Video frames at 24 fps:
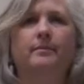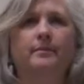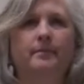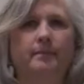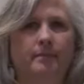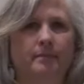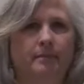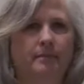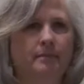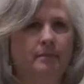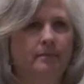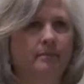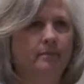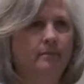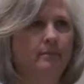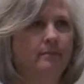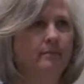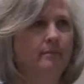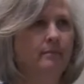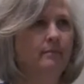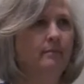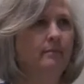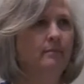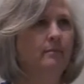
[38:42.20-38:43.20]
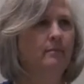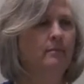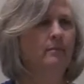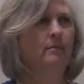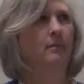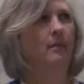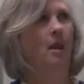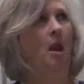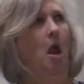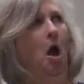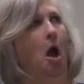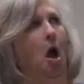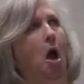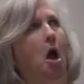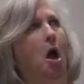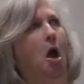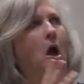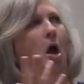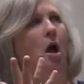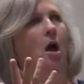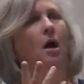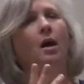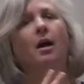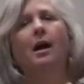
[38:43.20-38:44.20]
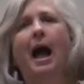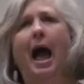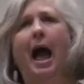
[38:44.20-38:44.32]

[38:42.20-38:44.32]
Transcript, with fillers: Don't look at me that way. I'm trying to help you.